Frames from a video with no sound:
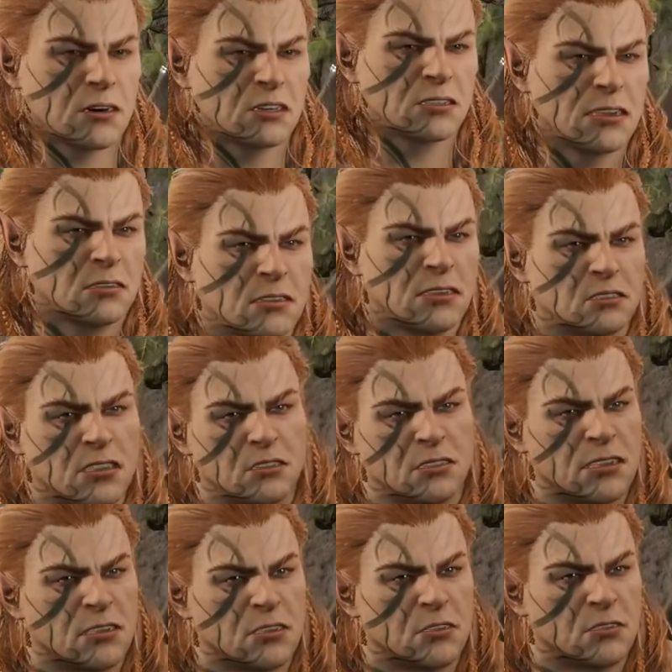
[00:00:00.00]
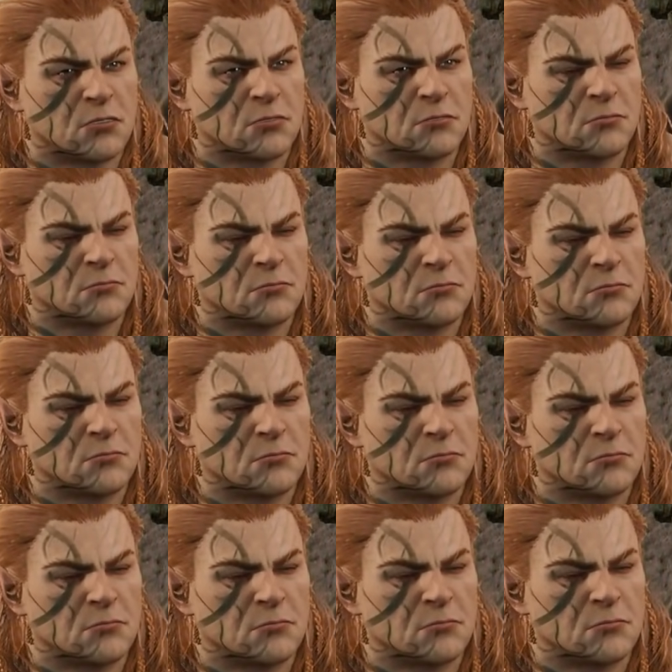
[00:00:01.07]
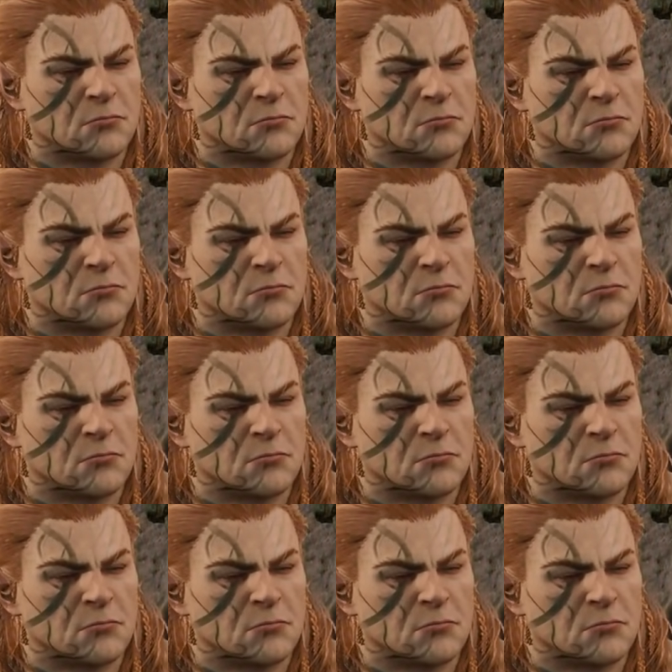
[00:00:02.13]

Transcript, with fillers: Halsin isn't here. Are you sure about